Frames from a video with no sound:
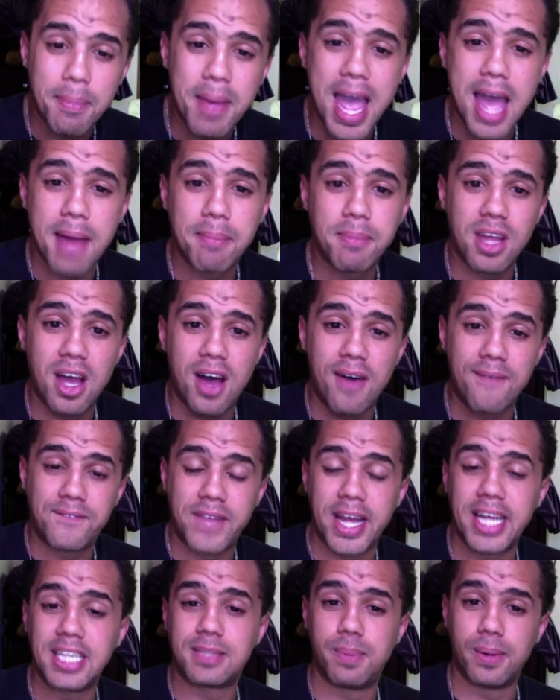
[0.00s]
Add me on
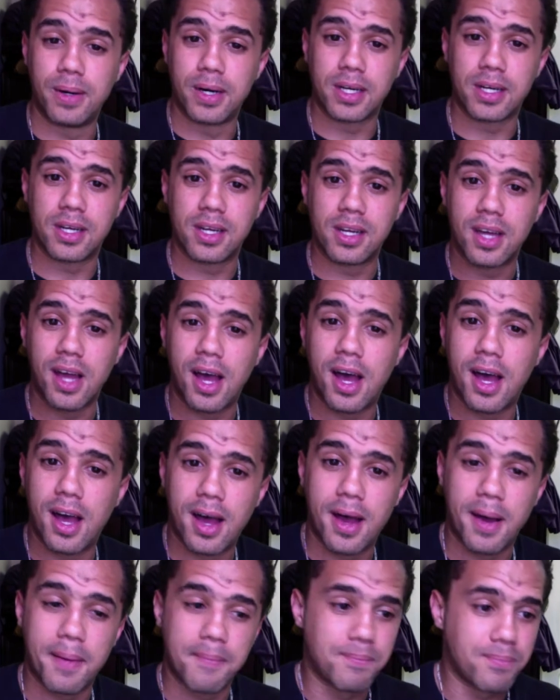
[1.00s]
Facebook.
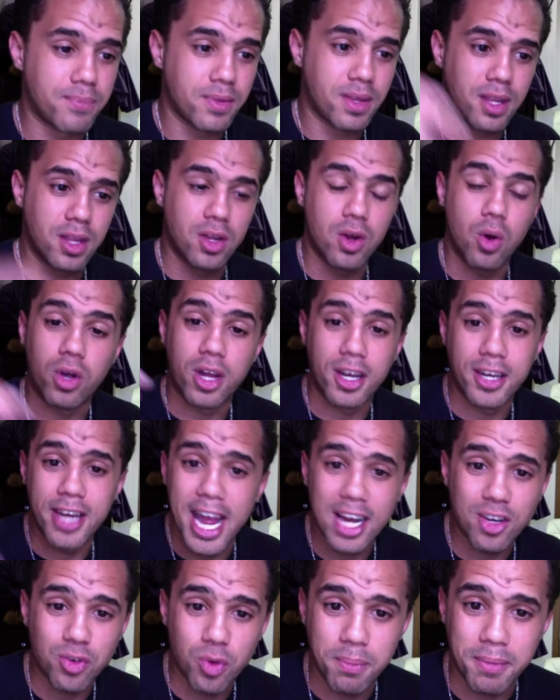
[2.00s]

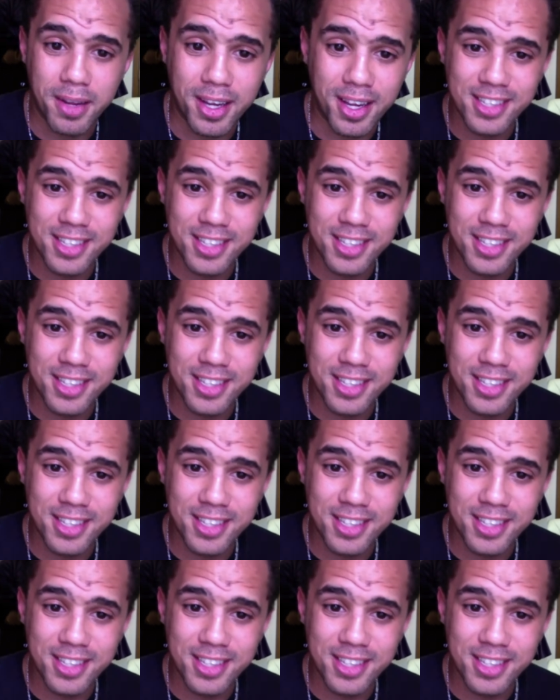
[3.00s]
Connect with me.